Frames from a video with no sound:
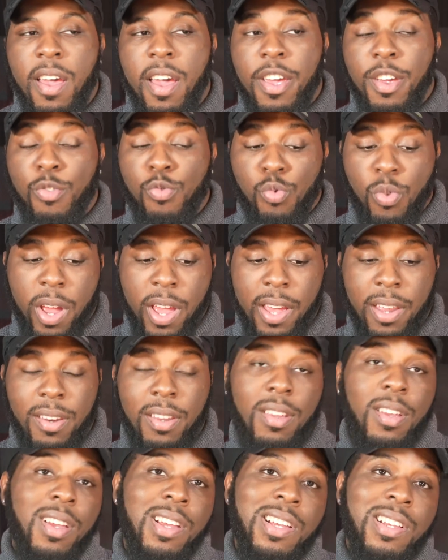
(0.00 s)
a
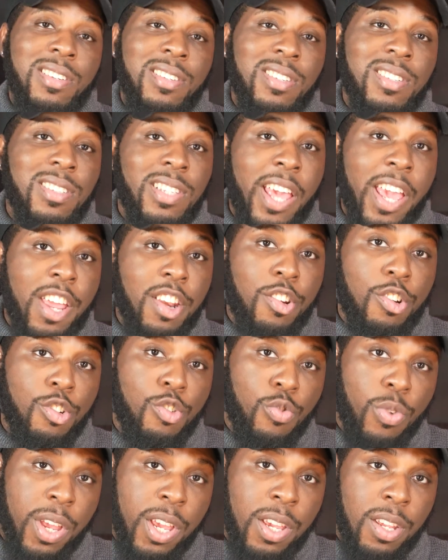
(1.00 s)
red
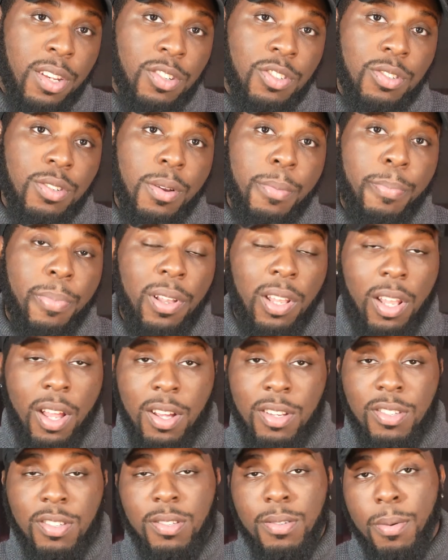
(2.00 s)
standard range
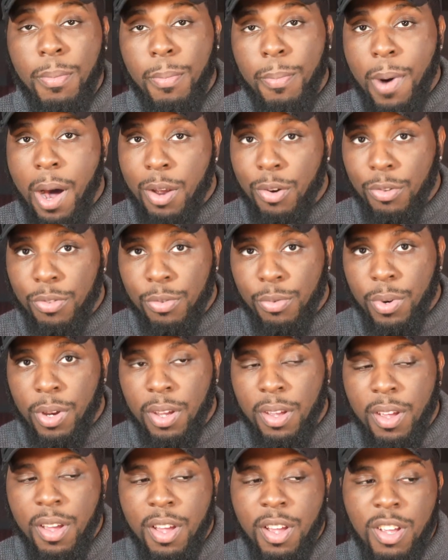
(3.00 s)
plus Model
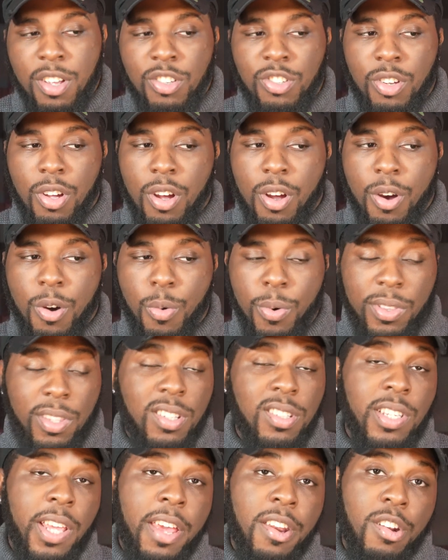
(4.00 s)
3. So what the
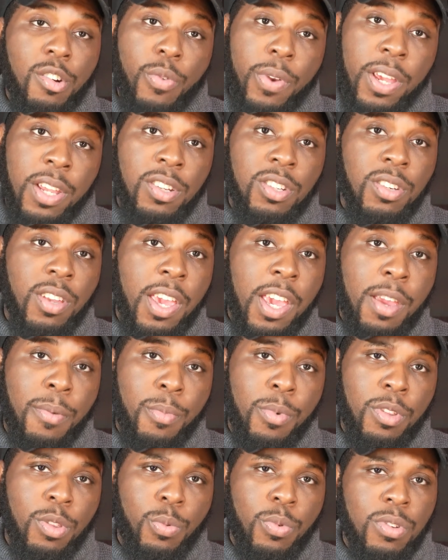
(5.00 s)
standard range came
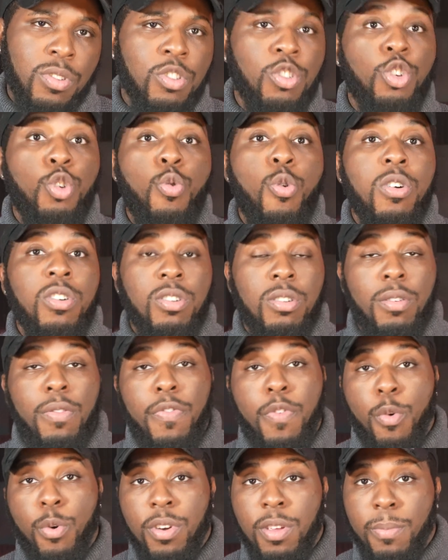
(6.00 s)
with was
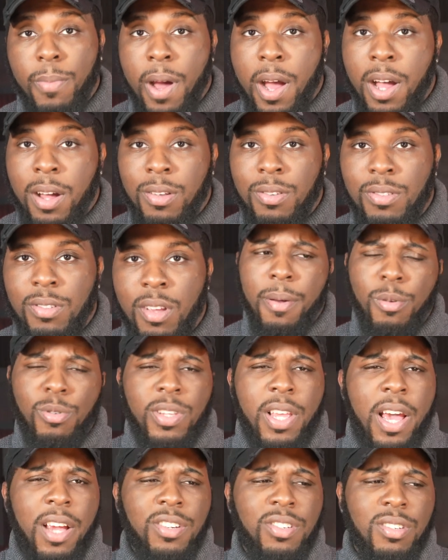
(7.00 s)
240 miles. It was
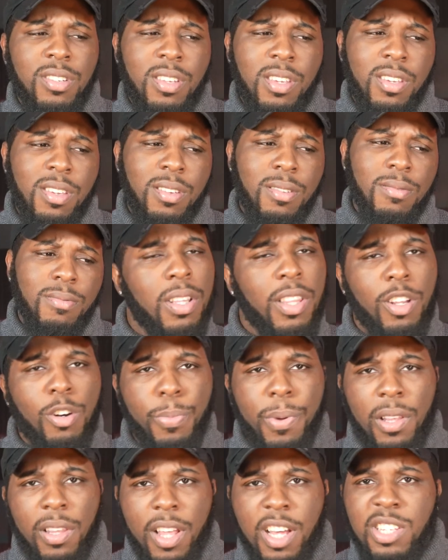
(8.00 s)
actually a little
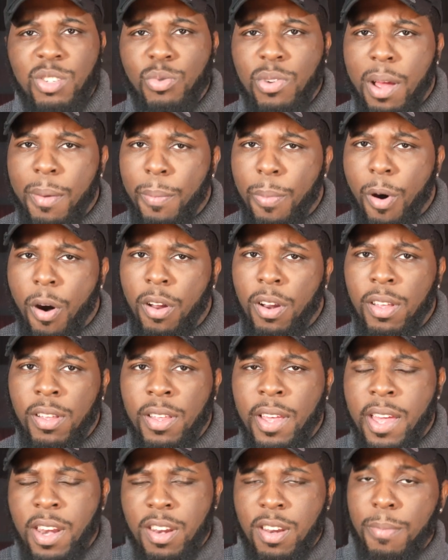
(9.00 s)
bit less when I bought it.
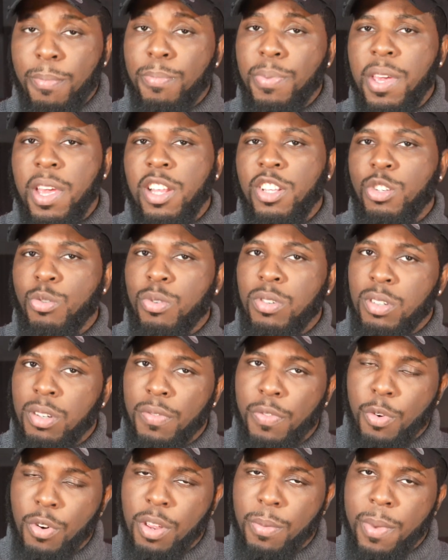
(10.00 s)
It ended up being
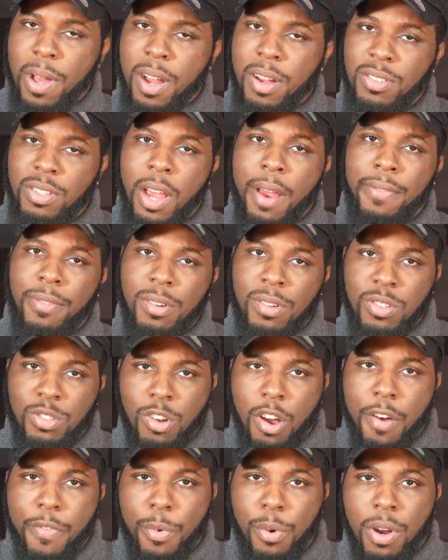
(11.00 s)
240 miles after a
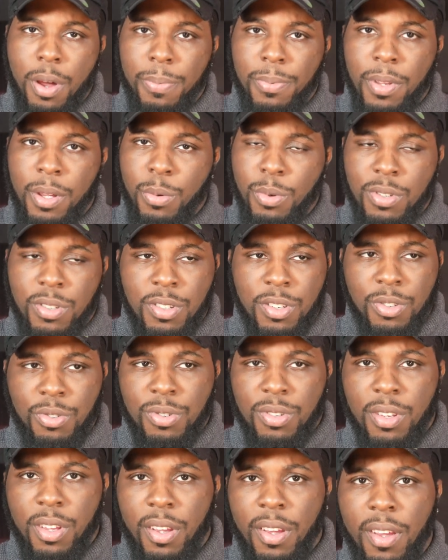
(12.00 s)
software update, which is
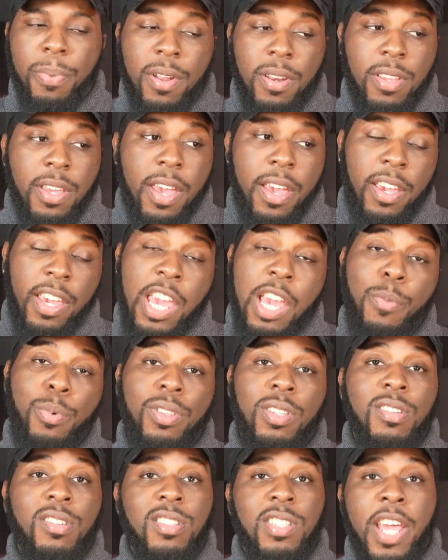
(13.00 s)
interesting. But yeah, it came with
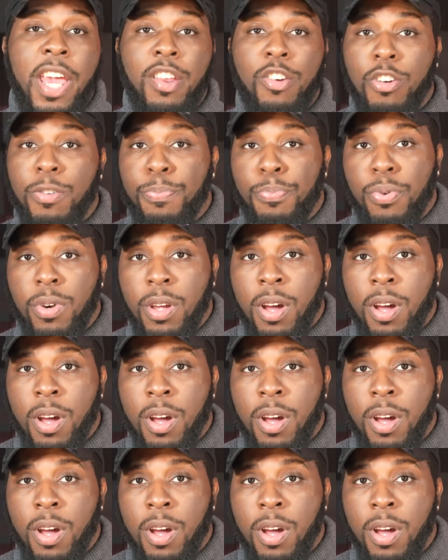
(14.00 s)
the standard